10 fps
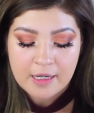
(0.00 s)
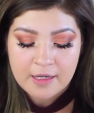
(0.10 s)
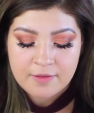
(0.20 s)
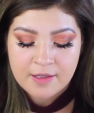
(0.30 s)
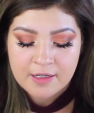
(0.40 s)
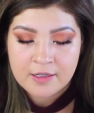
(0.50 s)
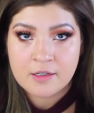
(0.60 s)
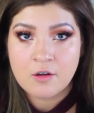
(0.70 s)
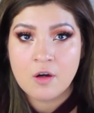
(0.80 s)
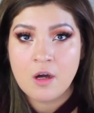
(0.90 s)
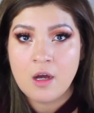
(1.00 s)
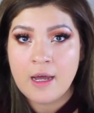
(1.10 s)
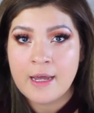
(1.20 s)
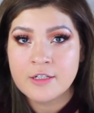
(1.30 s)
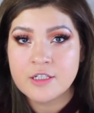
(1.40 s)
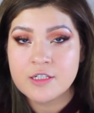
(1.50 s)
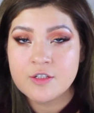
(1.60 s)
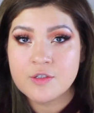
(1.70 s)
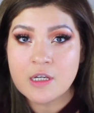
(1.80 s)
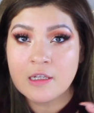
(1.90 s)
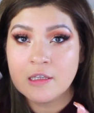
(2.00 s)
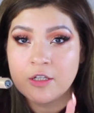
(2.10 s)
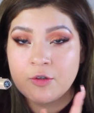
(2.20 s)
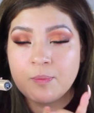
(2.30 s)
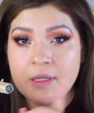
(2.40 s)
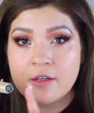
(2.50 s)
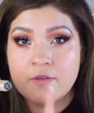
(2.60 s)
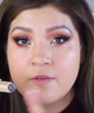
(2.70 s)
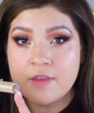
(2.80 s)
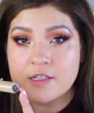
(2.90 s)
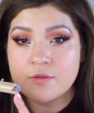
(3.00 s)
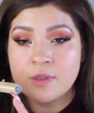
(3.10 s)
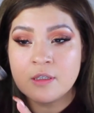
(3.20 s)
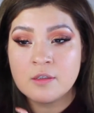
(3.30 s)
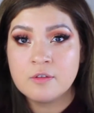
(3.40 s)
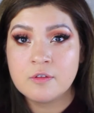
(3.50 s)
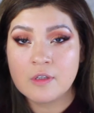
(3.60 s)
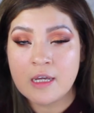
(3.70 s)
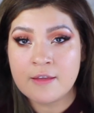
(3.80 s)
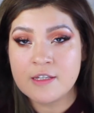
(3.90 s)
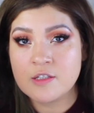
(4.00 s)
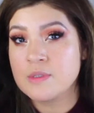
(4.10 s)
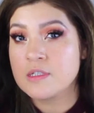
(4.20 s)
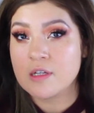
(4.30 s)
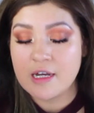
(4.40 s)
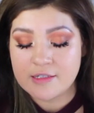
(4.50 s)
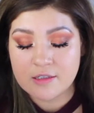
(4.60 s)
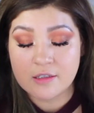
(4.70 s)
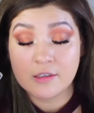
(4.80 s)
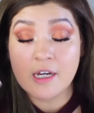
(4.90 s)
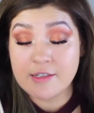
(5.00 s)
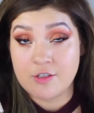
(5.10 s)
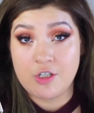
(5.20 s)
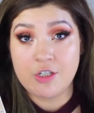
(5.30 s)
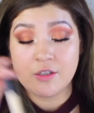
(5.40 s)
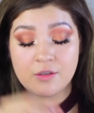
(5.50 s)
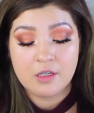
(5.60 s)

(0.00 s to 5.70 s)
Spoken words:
And then I just use a little bit of this one, and this one's CUSTARD.